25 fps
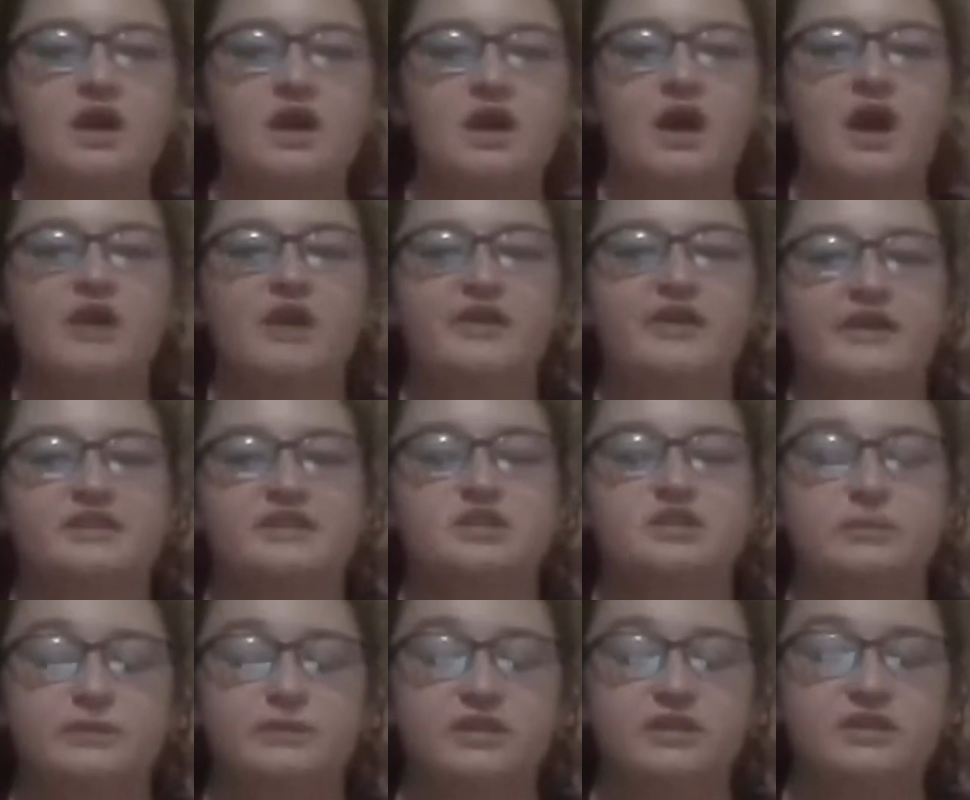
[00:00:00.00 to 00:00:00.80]

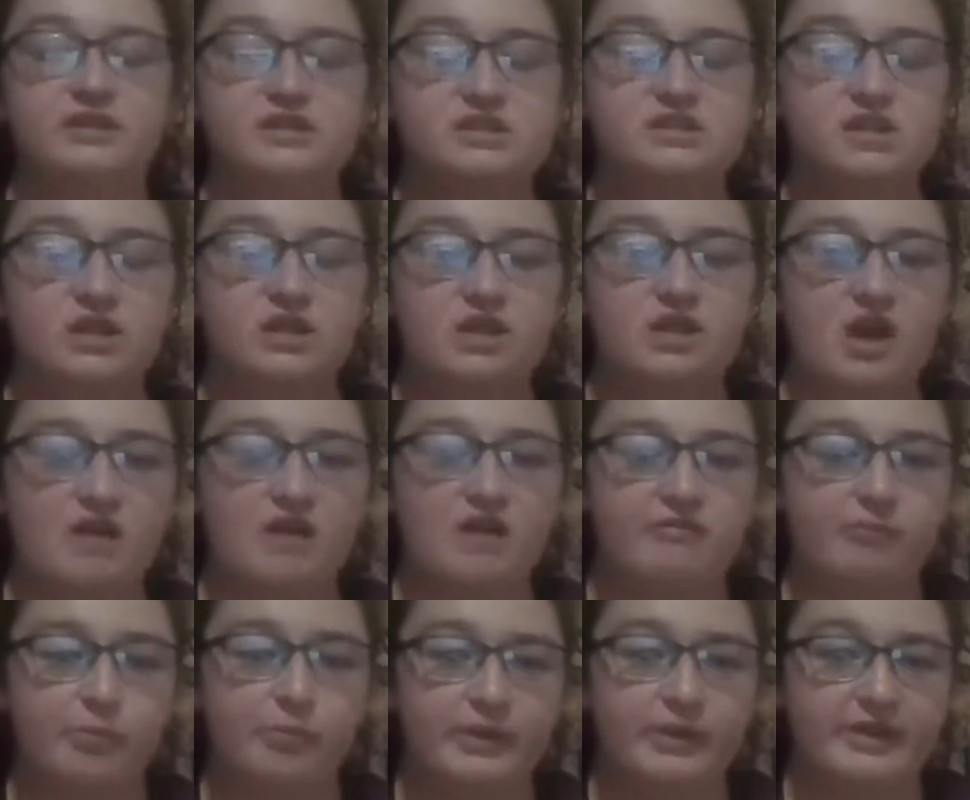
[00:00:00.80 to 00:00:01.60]
Alright, so we're going to start
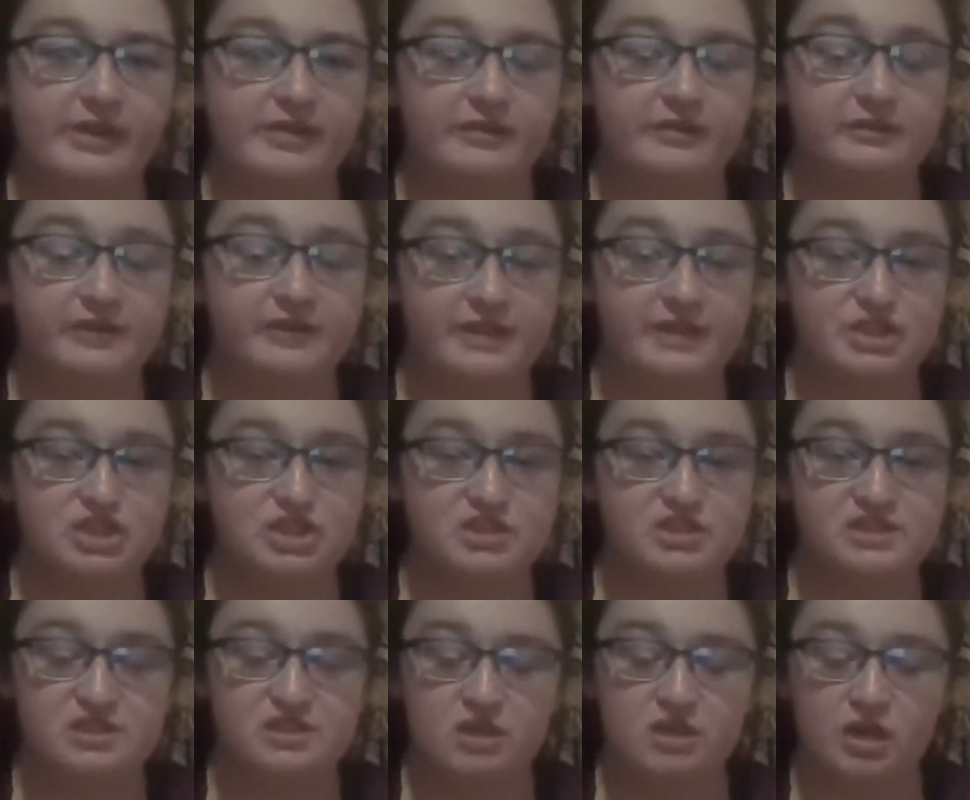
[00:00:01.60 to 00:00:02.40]
off with
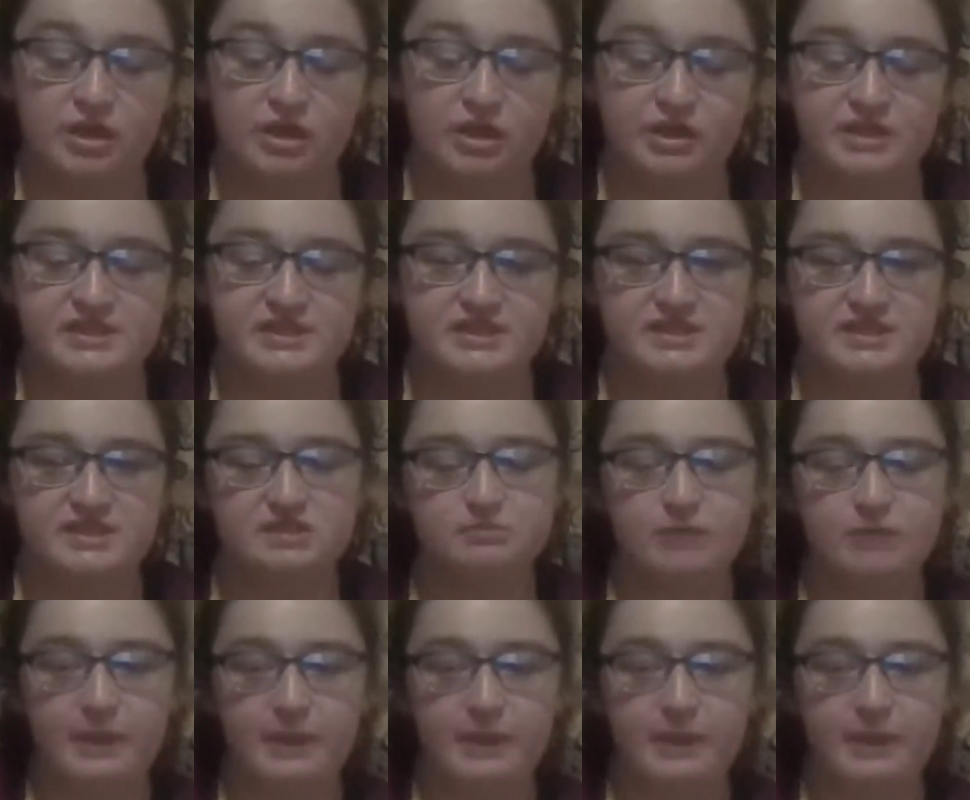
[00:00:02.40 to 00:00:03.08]
leashes and harnesses.